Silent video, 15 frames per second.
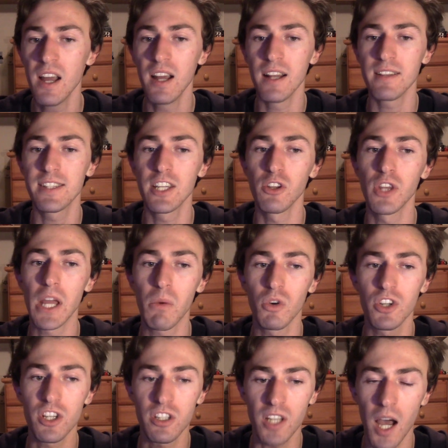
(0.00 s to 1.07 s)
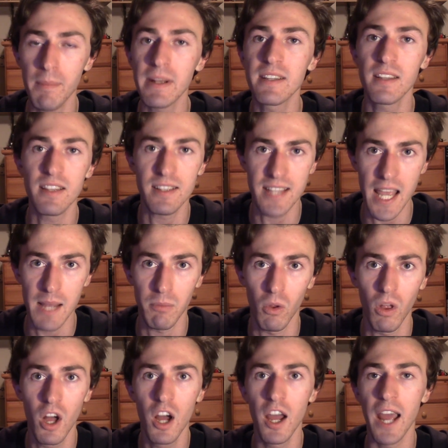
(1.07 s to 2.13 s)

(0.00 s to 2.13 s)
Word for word: until they were just coming to the table